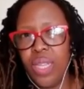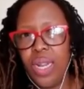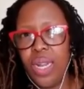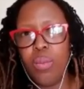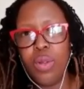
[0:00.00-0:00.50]
a
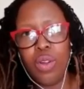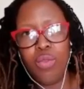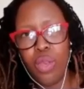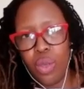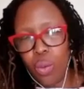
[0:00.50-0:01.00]
little bit
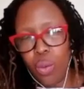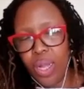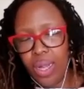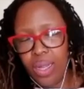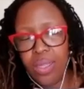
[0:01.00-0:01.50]
of
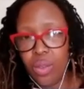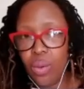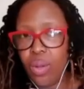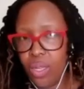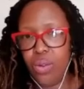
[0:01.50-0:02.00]
yoga. It's a
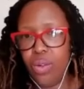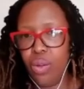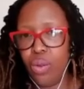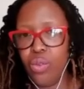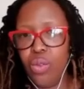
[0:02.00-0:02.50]
yoga
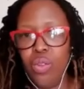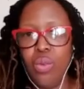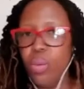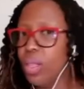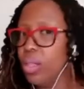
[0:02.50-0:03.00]
studio, so you will